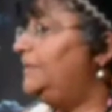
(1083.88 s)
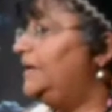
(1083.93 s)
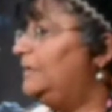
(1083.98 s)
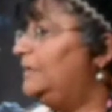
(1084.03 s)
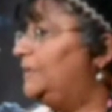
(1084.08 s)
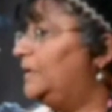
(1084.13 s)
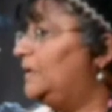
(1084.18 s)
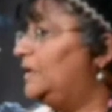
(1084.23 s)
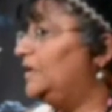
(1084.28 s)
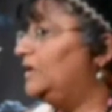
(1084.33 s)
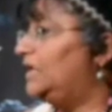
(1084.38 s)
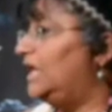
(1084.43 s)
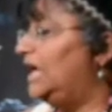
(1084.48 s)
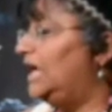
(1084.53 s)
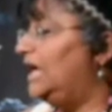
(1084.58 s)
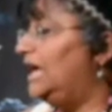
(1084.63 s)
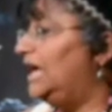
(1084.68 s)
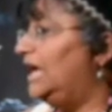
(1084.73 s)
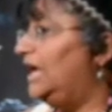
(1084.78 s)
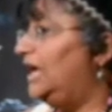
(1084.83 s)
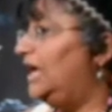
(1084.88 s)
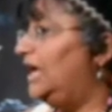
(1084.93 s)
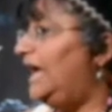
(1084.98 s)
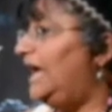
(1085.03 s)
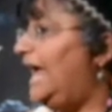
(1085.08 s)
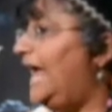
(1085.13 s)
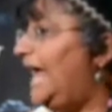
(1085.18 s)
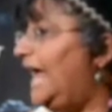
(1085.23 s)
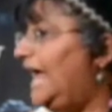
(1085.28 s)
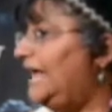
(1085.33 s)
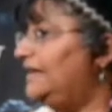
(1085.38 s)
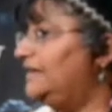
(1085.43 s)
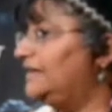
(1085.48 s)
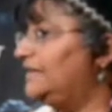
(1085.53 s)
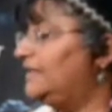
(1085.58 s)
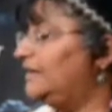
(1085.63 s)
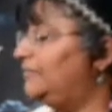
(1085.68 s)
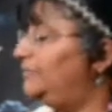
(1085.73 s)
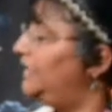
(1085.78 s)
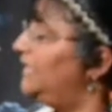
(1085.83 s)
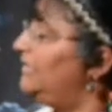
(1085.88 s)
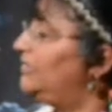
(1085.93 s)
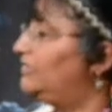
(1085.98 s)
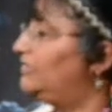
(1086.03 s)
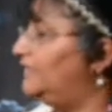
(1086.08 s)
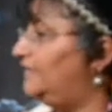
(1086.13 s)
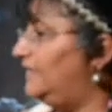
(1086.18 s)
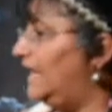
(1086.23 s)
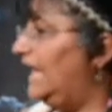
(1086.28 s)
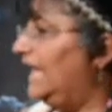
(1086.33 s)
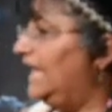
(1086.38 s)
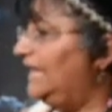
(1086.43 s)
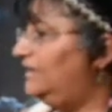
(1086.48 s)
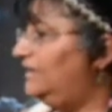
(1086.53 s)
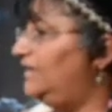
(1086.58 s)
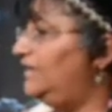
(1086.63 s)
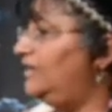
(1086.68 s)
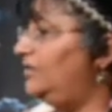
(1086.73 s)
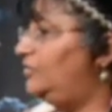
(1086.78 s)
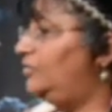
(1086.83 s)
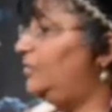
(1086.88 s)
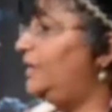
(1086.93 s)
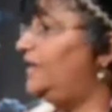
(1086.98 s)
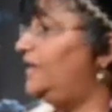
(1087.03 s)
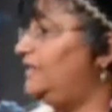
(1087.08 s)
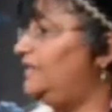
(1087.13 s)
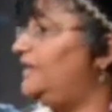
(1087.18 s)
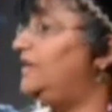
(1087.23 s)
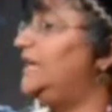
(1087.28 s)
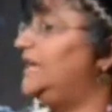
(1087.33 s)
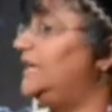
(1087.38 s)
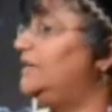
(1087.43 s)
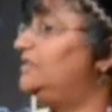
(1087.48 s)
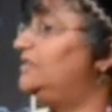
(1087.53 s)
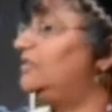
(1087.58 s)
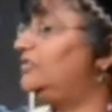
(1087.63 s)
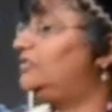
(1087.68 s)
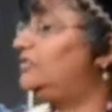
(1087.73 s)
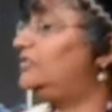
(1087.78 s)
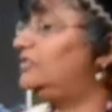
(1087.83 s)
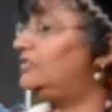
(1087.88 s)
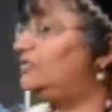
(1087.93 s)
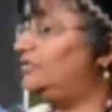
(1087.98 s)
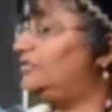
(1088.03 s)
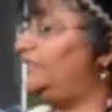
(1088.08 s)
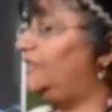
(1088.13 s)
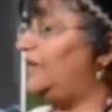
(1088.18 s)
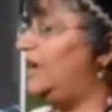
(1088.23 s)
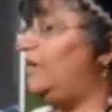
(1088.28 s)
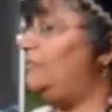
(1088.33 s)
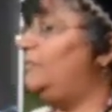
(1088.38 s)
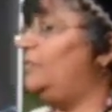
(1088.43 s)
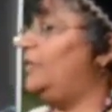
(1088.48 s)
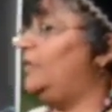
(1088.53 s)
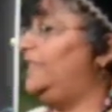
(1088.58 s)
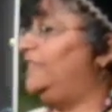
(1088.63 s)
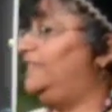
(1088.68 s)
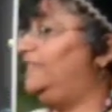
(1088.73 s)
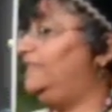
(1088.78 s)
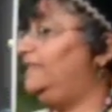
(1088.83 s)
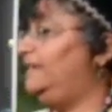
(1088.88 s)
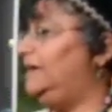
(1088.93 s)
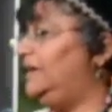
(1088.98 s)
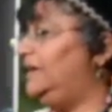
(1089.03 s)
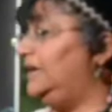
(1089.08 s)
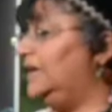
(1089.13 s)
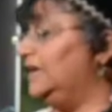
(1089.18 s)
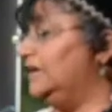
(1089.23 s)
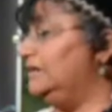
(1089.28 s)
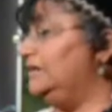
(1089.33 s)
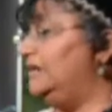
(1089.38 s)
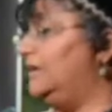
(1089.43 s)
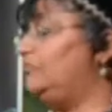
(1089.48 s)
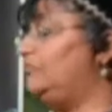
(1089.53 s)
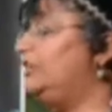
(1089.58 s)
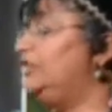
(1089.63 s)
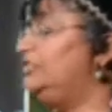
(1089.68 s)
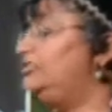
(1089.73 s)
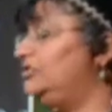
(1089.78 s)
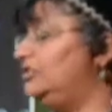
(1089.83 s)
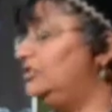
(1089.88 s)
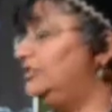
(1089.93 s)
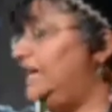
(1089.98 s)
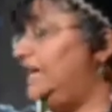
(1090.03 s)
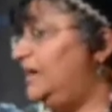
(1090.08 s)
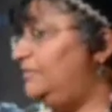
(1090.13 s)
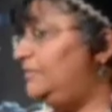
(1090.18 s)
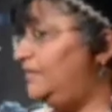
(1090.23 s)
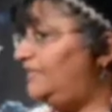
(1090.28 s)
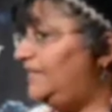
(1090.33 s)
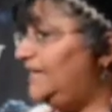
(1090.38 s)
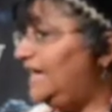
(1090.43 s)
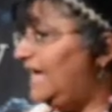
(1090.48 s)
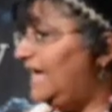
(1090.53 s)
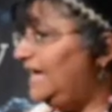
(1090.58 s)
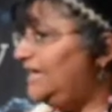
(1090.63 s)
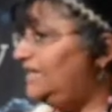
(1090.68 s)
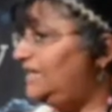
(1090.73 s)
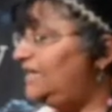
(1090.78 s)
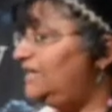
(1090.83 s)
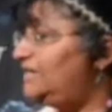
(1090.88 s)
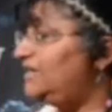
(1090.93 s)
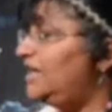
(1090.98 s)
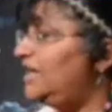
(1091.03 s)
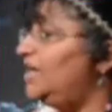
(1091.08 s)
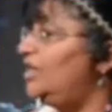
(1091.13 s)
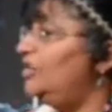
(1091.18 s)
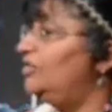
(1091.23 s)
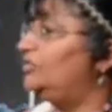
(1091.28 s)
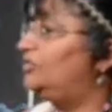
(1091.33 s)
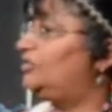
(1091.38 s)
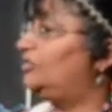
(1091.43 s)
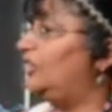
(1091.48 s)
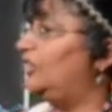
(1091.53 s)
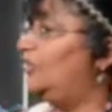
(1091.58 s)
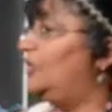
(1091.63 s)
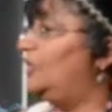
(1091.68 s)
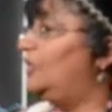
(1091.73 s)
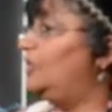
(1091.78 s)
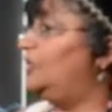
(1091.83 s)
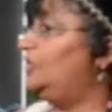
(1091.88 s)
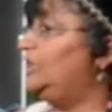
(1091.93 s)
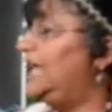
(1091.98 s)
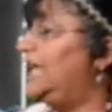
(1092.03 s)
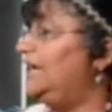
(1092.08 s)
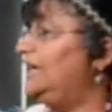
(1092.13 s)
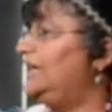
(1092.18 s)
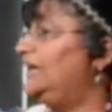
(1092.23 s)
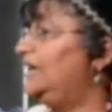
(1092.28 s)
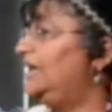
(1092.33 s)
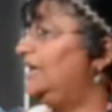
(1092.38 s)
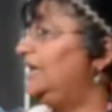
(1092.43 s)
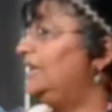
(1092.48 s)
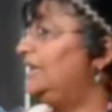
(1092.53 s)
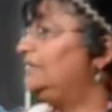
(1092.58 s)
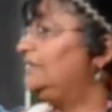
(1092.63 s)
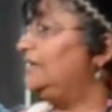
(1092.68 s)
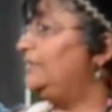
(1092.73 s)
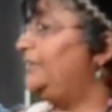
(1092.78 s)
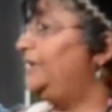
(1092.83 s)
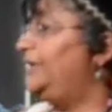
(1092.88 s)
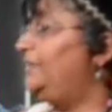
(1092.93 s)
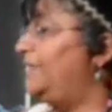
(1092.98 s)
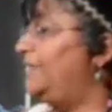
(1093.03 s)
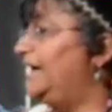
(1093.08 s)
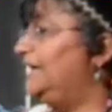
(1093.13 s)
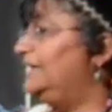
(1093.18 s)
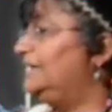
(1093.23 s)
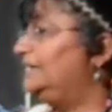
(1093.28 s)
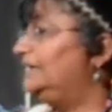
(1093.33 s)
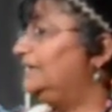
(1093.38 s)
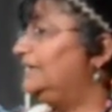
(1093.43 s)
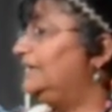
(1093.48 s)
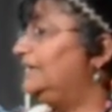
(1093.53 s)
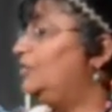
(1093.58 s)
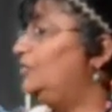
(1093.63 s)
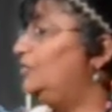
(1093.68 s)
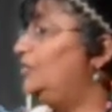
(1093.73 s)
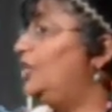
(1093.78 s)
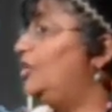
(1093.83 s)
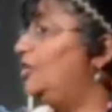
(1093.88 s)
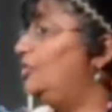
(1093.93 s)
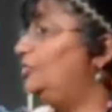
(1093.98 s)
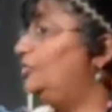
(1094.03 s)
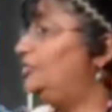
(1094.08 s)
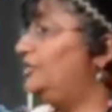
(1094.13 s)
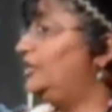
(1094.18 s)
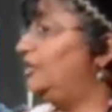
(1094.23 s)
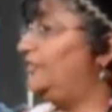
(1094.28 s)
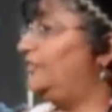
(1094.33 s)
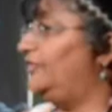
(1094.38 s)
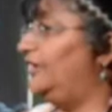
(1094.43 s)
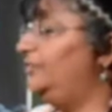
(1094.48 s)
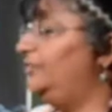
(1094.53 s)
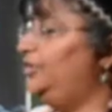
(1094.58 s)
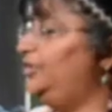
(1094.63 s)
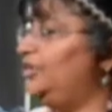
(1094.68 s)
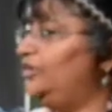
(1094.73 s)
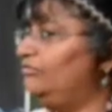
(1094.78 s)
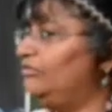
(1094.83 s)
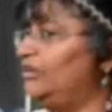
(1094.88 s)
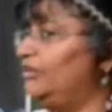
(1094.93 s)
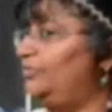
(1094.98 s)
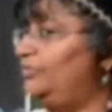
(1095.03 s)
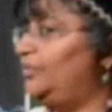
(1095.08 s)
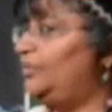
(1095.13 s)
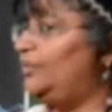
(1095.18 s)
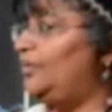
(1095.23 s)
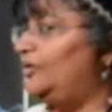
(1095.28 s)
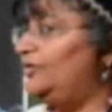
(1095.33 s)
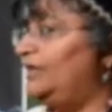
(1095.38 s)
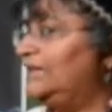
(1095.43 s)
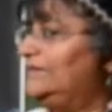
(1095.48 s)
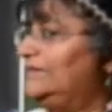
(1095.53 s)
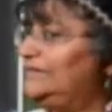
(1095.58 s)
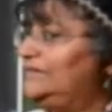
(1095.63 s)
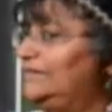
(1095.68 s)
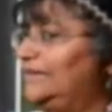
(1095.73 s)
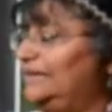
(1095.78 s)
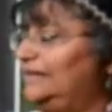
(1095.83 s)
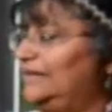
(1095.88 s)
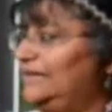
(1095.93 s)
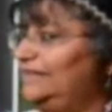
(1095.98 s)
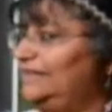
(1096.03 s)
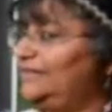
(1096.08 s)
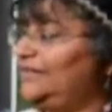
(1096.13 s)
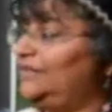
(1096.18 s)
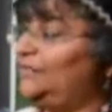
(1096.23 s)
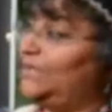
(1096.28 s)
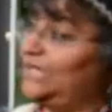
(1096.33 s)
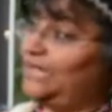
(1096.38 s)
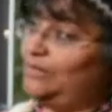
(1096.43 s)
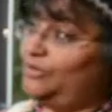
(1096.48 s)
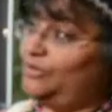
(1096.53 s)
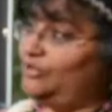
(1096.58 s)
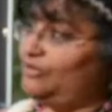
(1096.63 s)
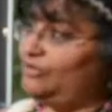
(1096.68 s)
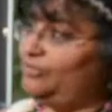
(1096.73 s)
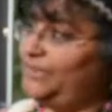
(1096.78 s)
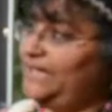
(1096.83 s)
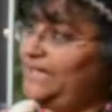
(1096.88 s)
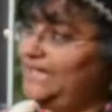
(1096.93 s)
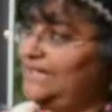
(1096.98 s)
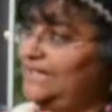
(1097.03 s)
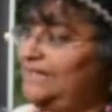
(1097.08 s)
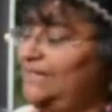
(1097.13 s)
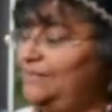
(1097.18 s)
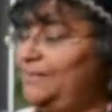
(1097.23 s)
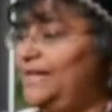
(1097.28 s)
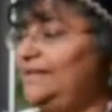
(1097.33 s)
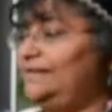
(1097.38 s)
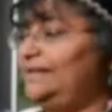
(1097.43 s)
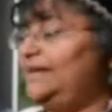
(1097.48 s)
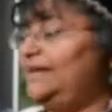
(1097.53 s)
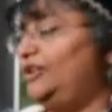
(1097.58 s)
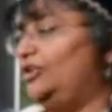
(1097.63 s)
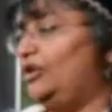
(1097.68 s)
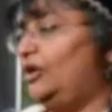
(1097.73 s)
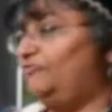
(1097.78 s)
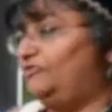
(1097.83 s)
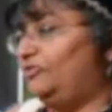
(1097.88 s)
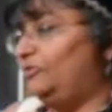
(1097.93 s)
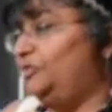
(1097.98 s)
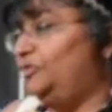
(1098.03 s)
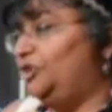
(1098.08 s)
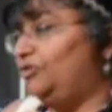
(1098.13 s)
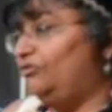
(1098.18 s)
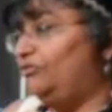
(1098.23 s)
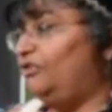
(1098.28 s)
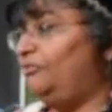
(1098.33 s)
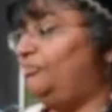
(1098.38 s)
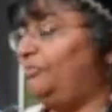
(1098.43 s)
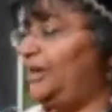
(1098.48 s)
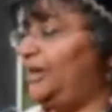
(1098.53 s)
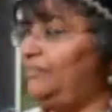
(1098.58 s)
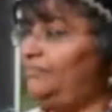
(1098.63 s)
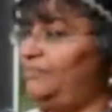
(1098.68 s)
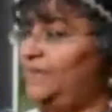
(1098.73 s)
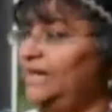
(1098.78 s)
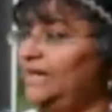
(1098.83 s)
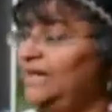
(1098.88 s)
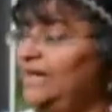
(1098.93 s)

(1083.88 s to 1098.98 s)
people add the piece of the island where their ancestors are from with the original name of the island. So, like, somebody who knows they're from Europe won't necessarily say, well, I'm European. They might say, you know, I'm from Europe, I'm